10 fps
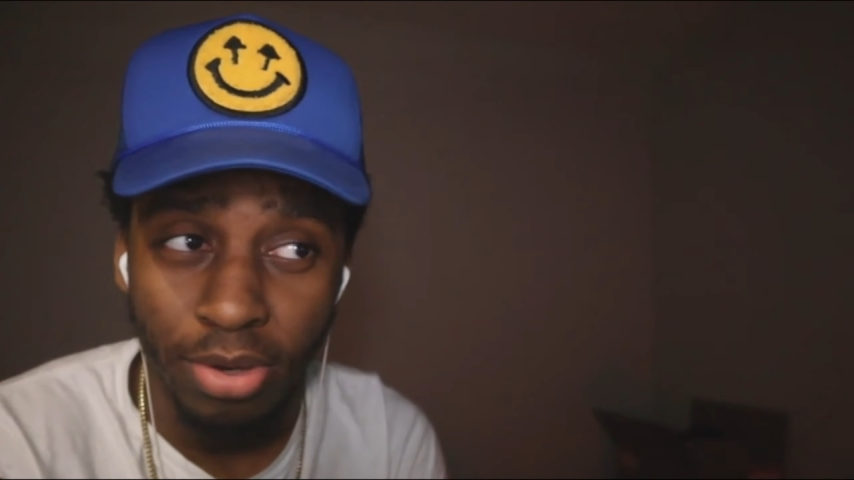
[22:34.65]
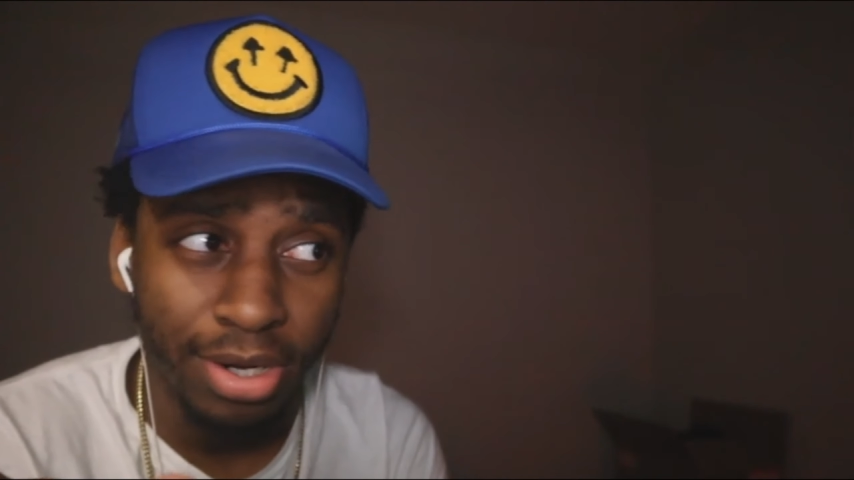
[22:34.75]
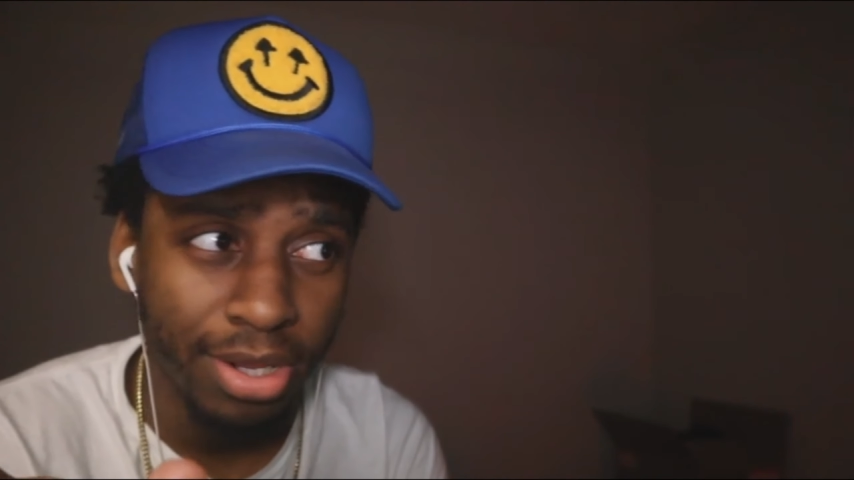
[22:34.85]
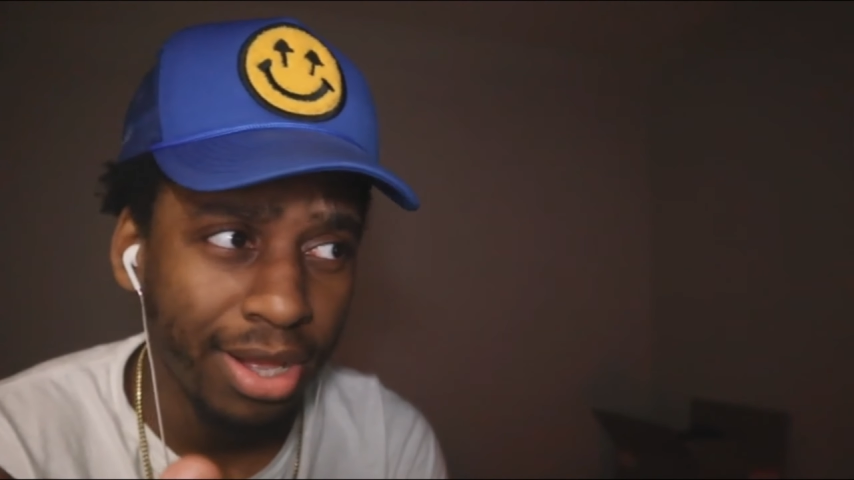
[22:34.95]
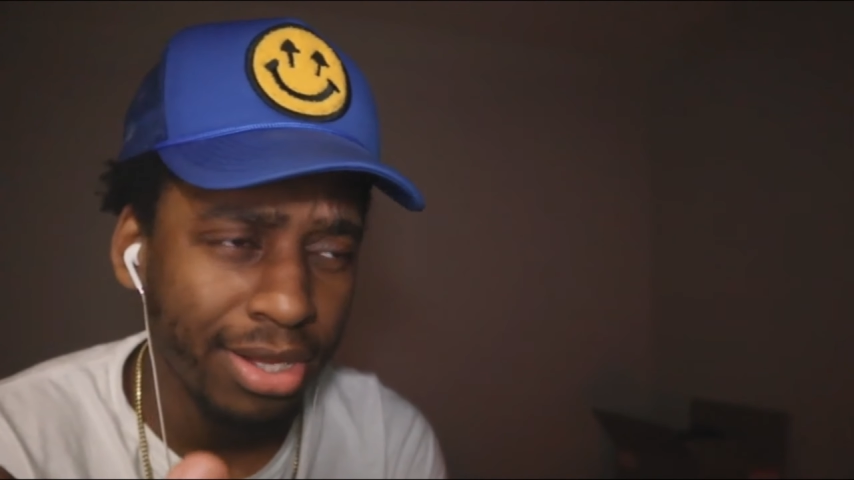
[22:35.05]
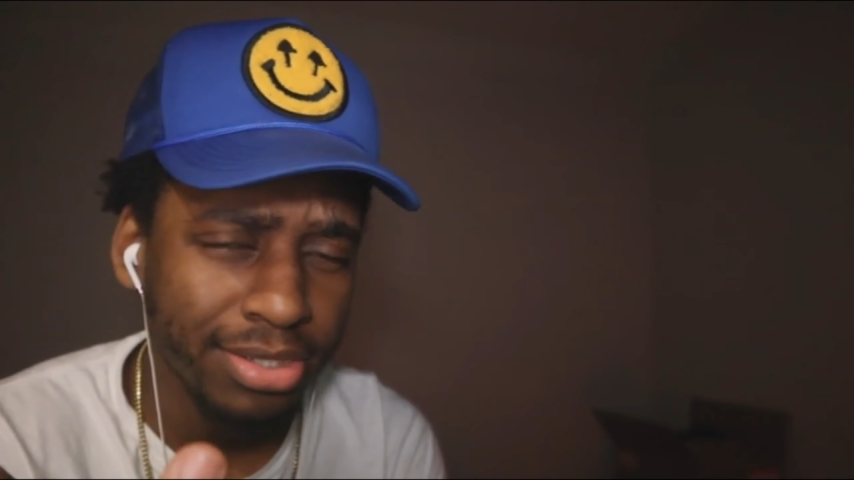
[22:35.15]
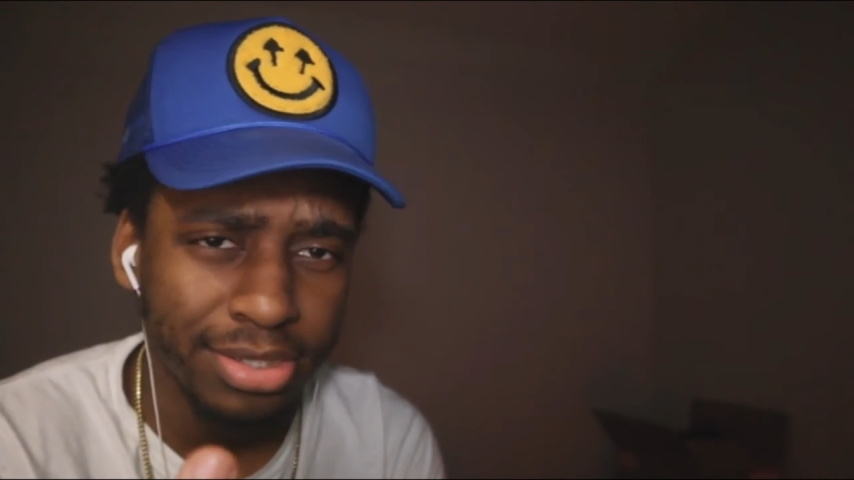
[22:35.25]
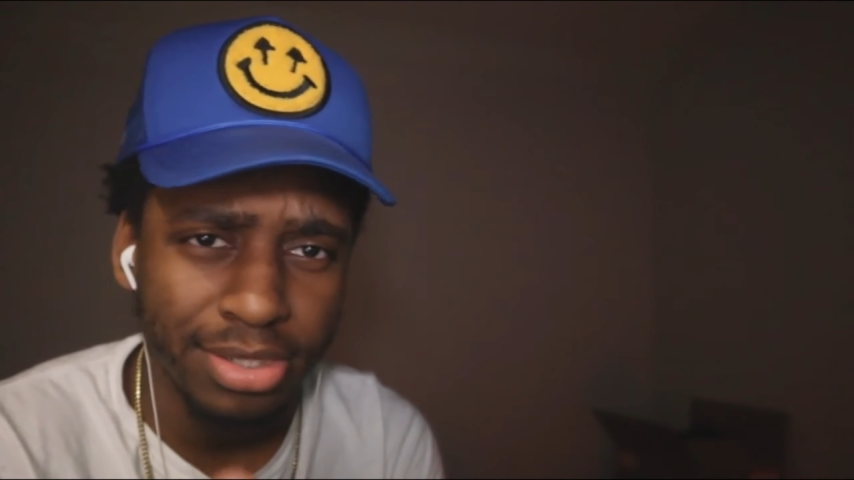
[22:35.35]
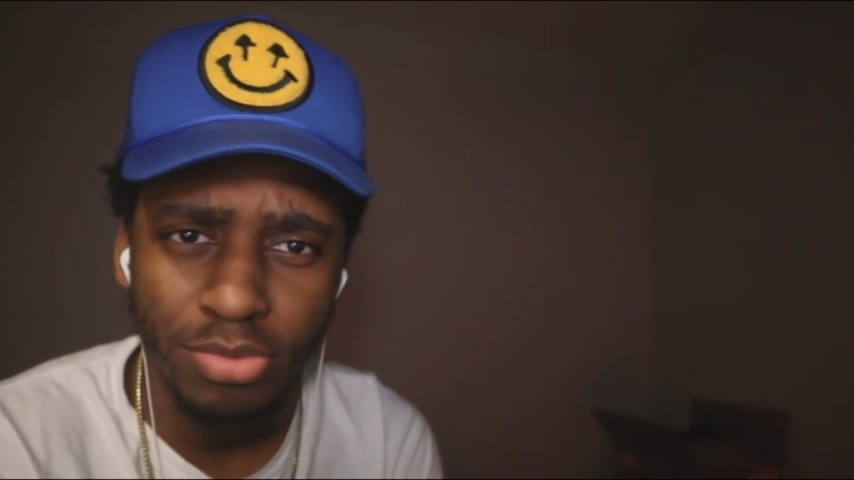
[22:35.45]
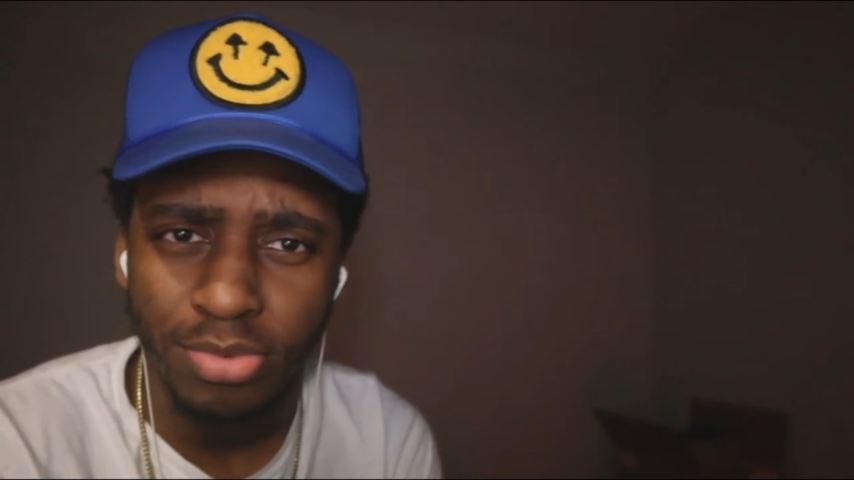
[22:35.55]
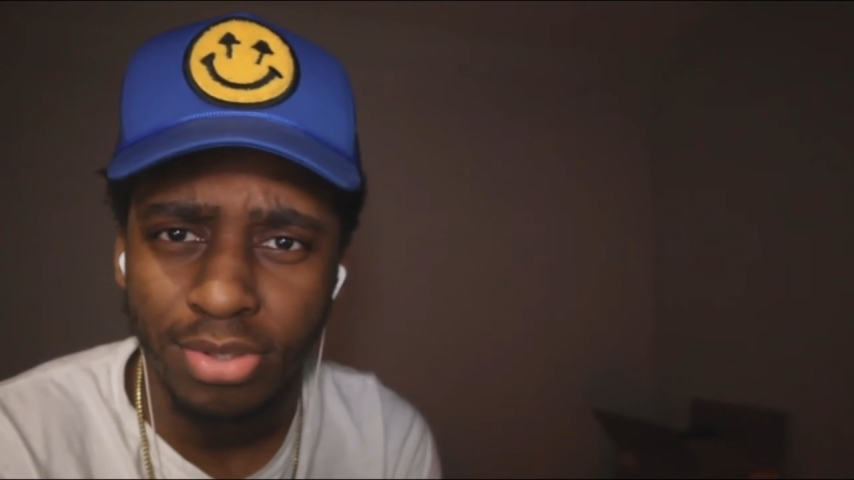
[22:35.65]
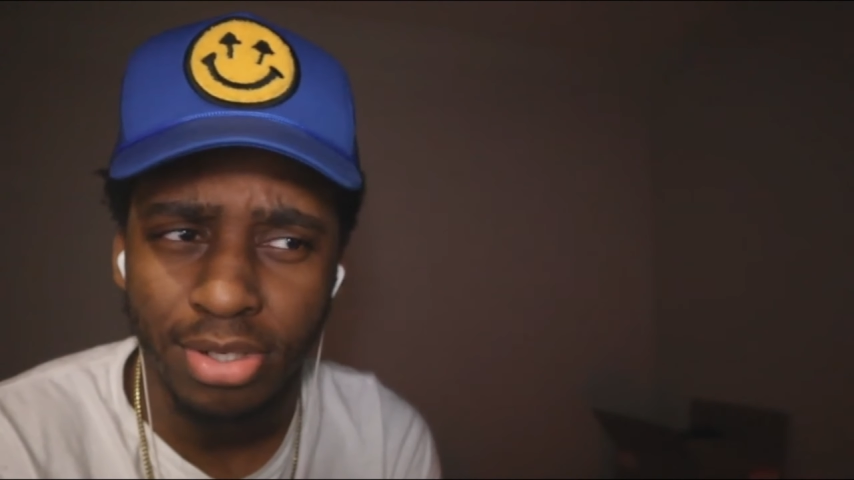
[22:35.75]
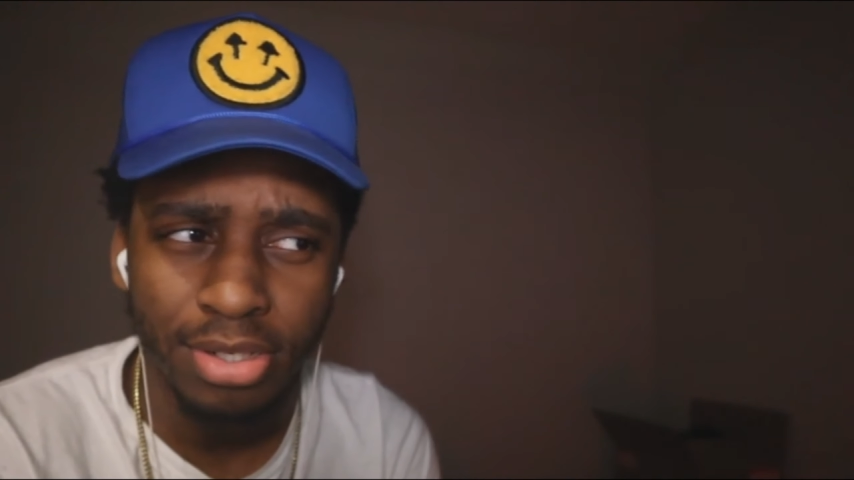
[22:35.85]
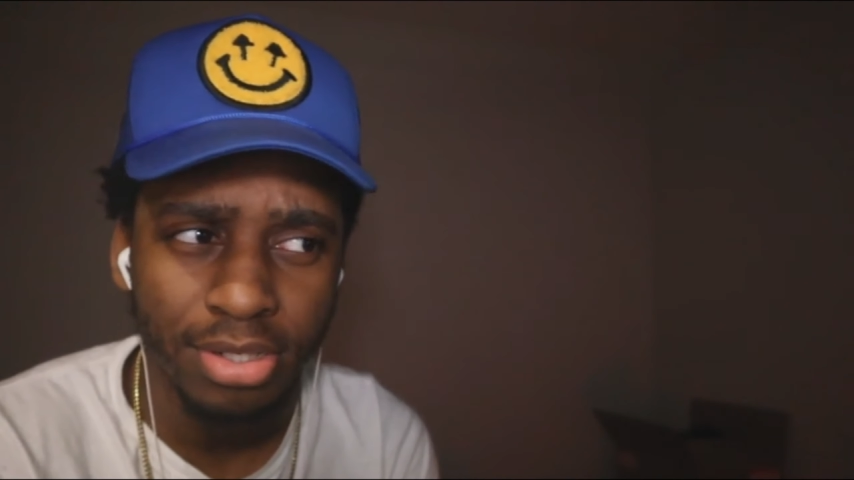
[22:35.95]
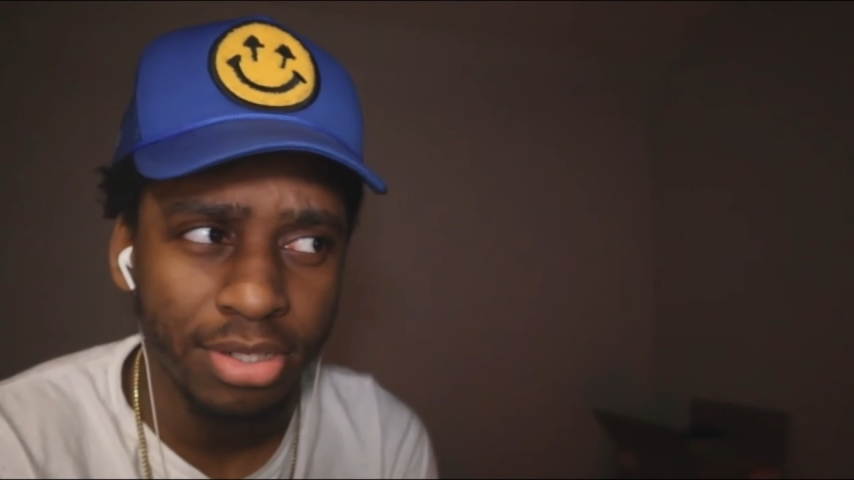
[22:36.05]
right now? How is
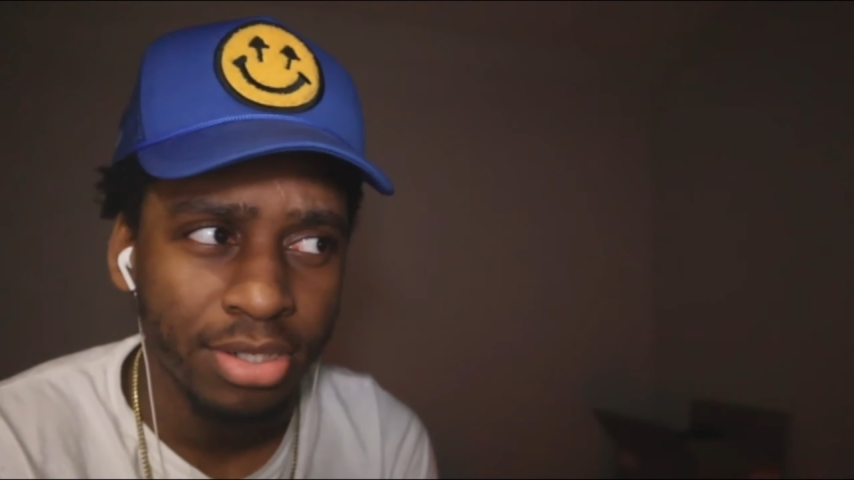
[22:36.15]
it?